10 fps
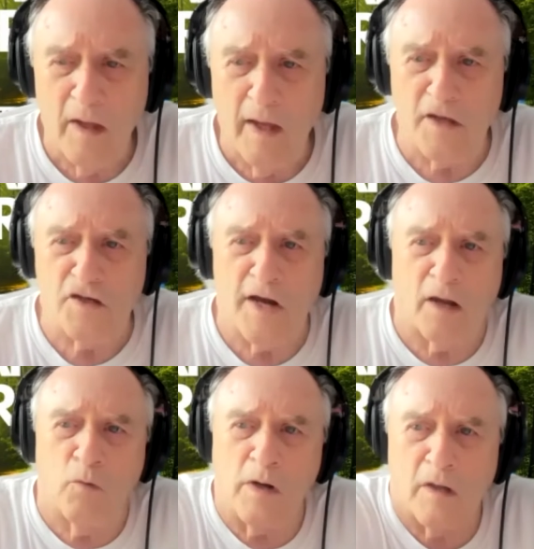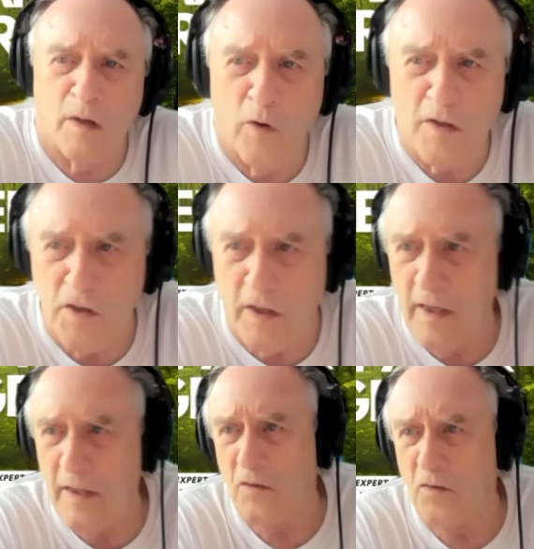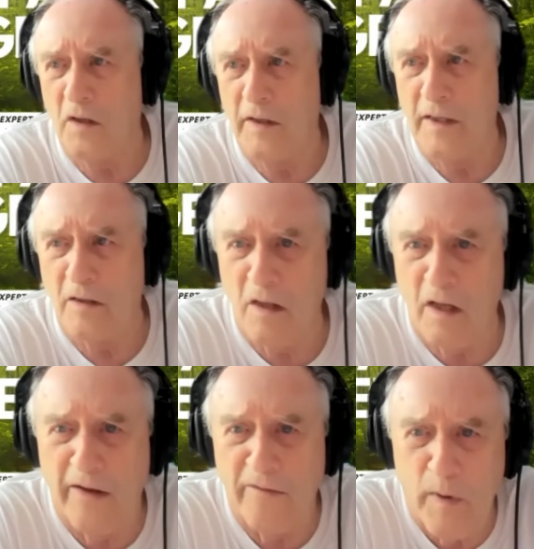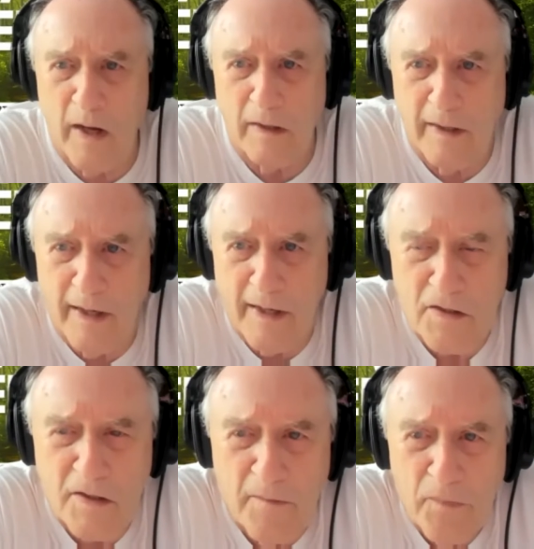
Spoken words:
Hey, Jack, welcome once again to the Lean to the Left podcast.